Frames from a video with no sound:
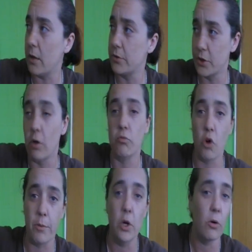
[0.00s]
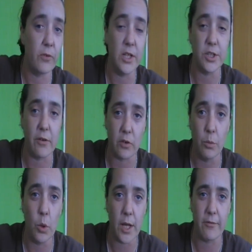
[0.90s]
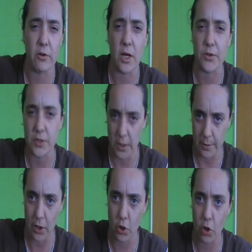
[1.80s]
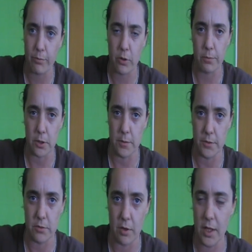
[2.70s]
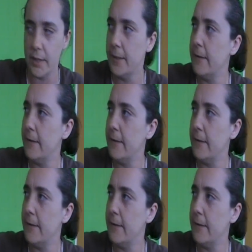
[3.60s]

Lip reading: start robbing off each other and whatever else, and there'll be a lot of problems, right?